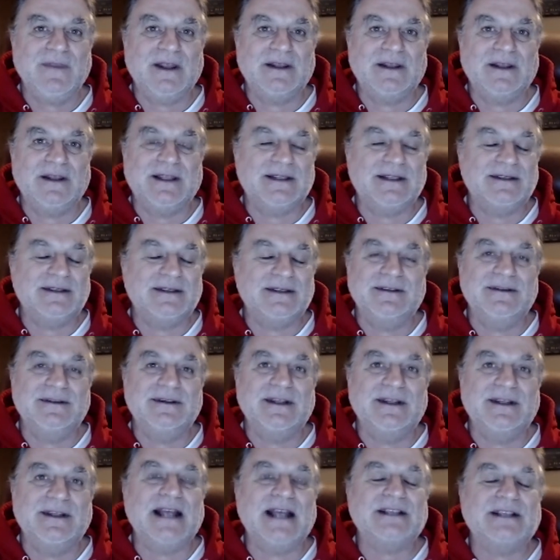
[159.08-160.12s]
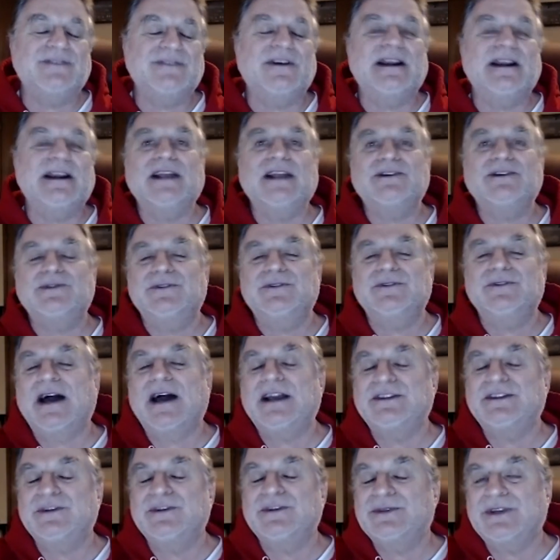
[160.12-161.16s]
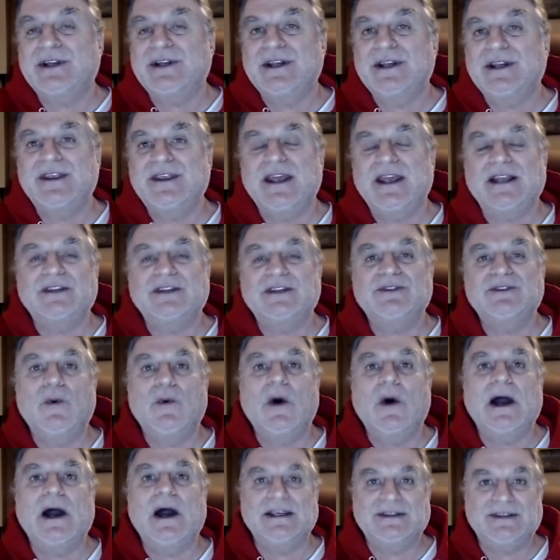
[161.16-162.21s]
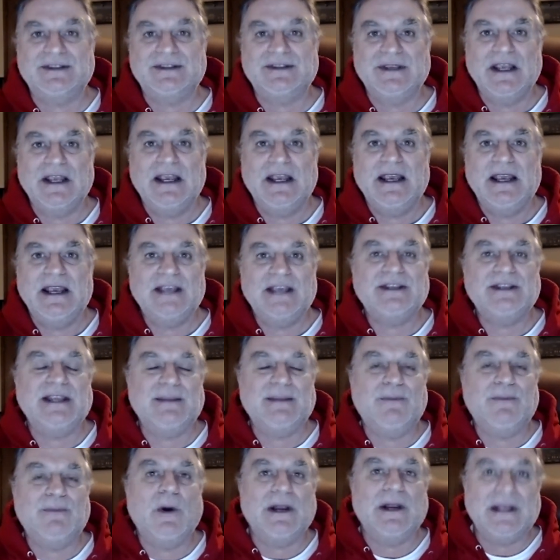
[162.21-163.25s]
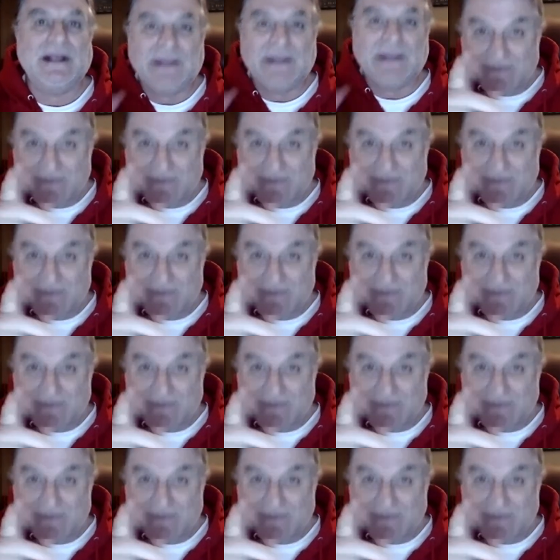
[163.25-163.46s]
that the next financial advisor was going to think twice as he pointed the